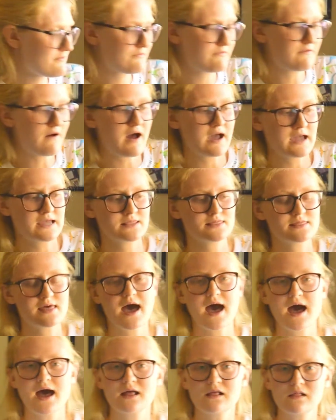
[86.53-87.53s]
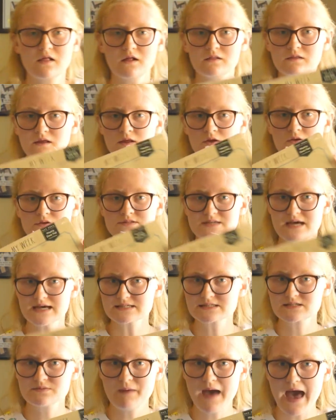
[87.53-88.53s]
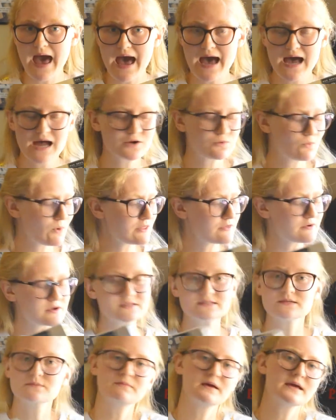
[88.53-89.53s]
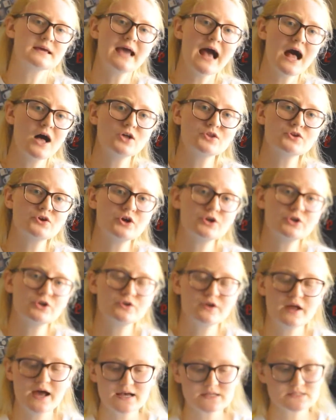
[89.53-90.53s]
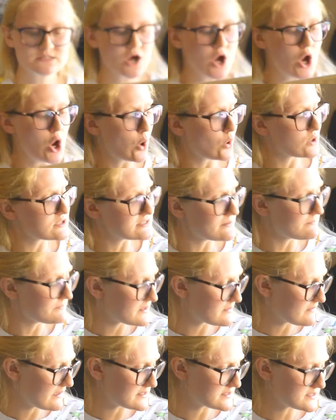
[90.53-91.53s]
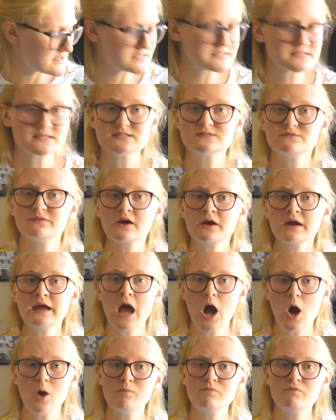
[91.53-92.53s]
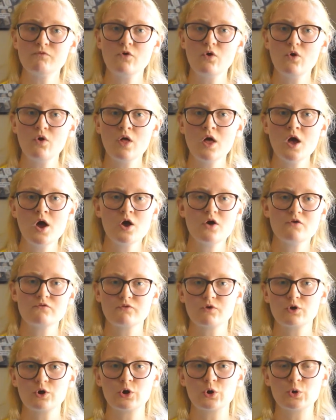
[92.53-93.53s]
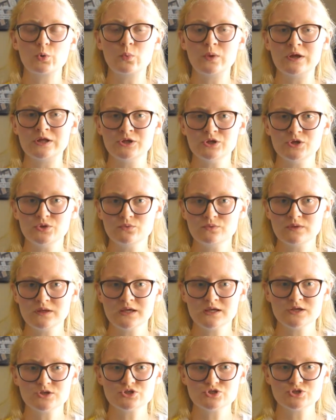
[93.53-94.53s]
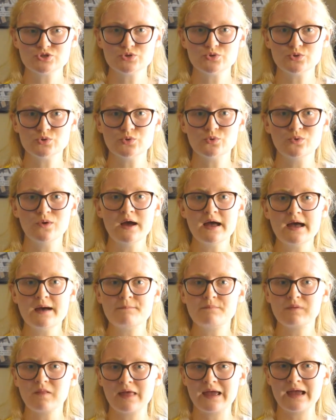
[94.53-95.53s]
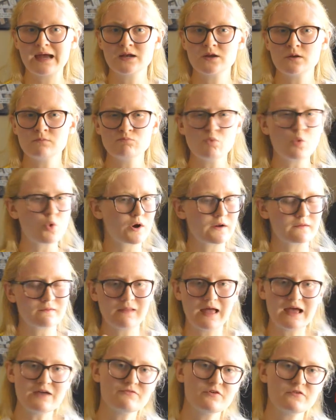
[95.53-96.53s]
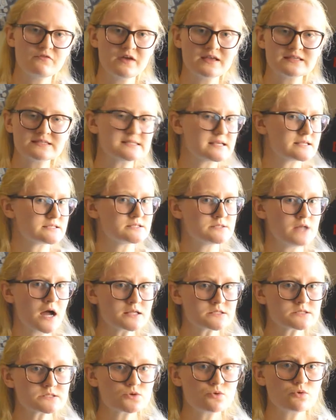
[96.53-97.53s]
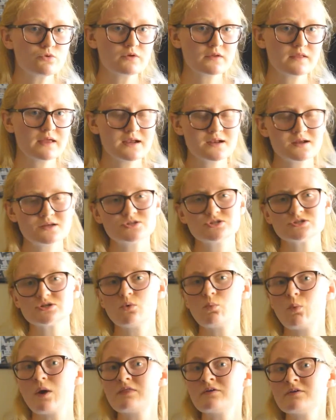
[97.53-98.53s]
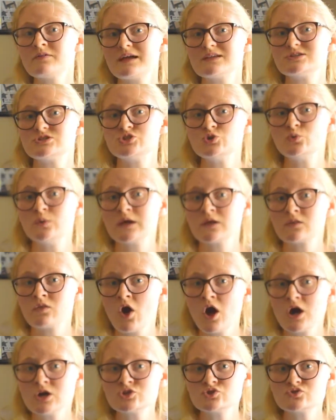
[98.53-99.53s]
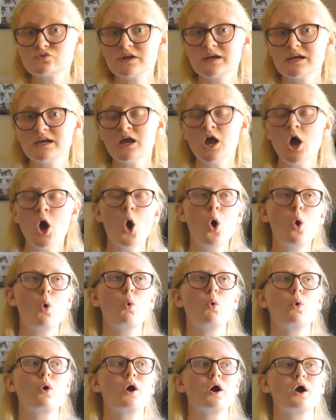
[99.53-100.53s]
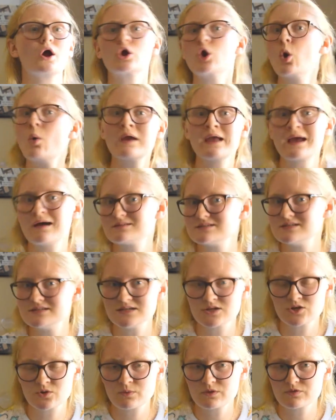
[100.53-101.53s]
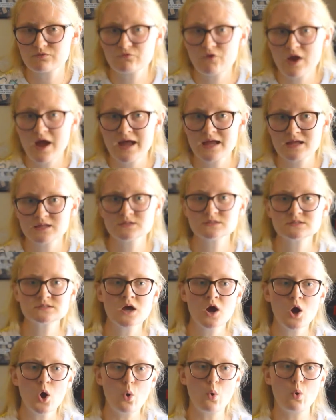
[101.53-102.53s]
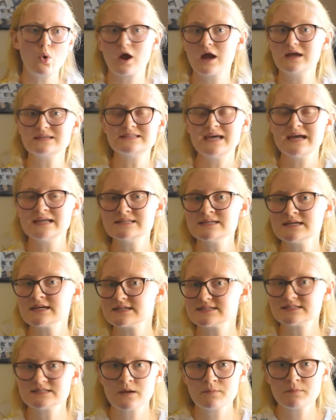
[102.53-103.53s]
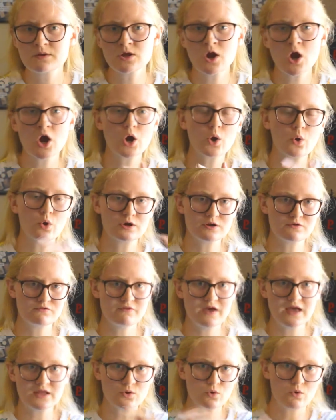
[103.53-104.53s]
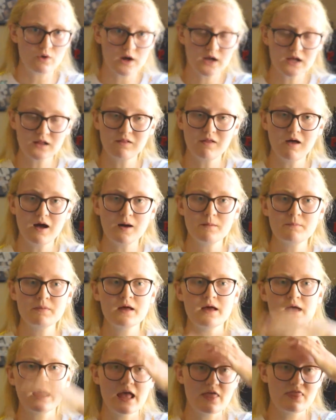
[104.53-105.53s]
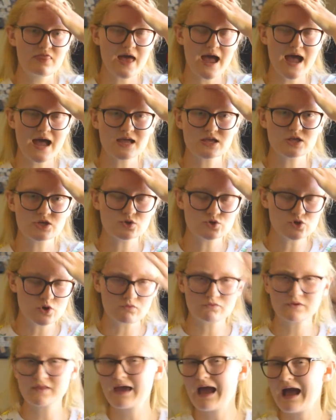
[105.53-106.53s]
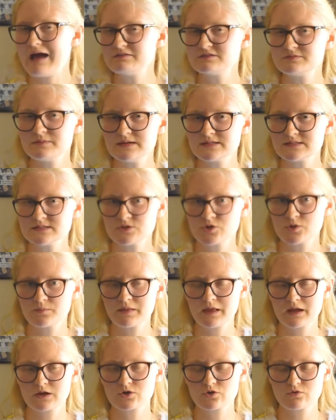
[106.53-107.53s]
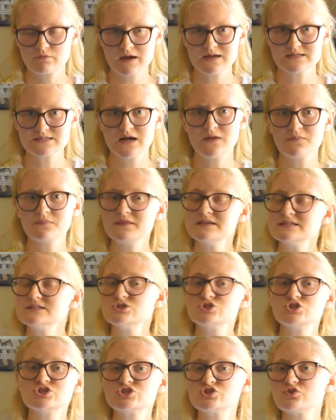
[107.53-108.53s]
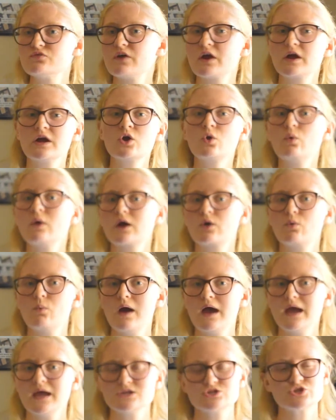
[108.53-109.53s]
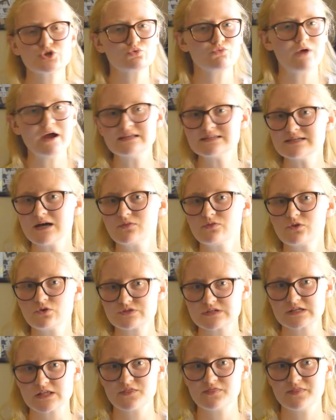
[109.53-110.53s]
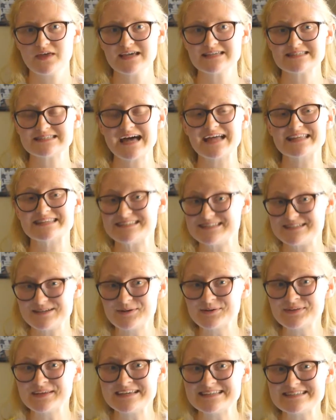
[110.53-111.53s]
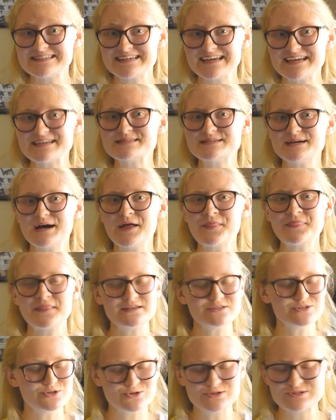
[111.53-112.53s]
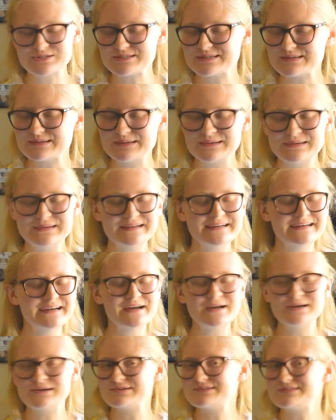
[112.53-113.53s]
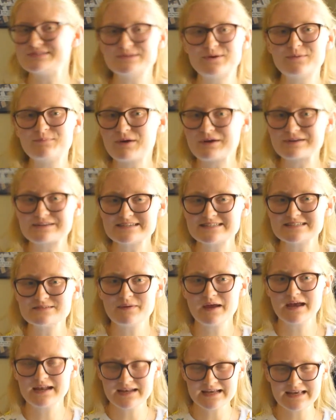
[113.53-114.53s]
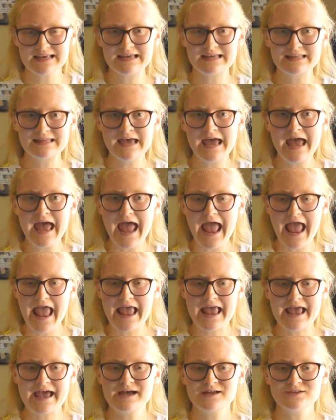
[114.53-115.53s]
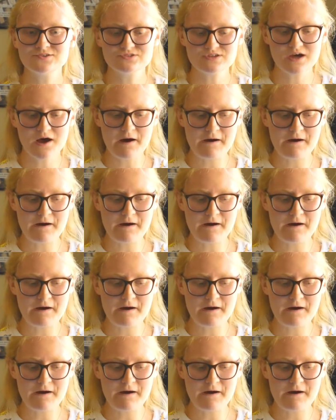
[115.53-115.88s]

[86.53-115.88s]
find that a little desk pad, whether it's a big calendar on your desk or something like this, is very helpful for when you need to plan more life events that's not school related. So whether that's doing laundry or going out to dinner with friends or attending a seminar or an event or a club that you don't really have space in your planner to write down, this is just a very quick way to write down those little things that still need to get done, that you're still participating in. And